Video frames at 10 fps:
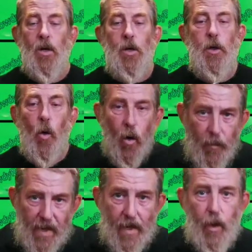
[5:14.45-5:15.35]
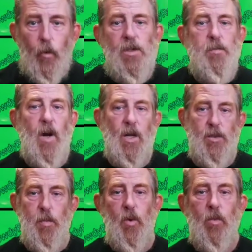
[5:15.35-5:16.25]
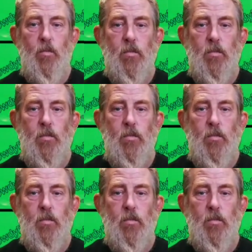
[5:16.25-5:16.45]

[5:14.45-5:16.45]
You're being irresponsible.